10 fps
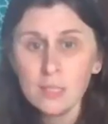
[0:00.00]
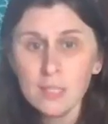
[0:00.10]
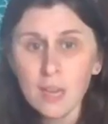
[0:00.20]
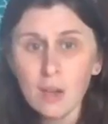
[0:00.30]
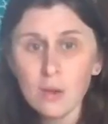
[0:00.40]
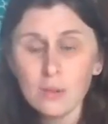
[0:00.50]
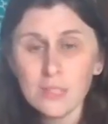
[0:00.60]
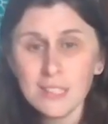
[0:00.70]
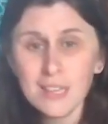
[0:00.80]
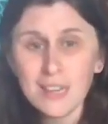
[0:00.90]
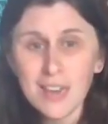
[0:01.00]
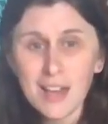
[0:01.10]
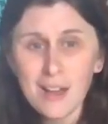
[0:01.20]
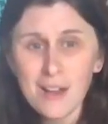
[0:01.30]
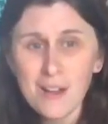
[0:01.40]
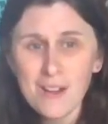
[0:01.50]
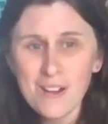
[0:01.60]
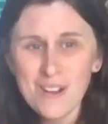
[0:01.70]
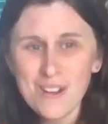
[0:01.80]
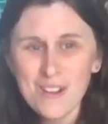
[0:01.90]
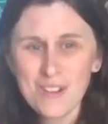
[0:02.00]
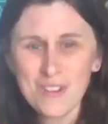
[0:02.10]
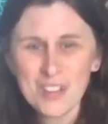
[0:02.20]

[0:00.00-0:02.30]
slow, slow.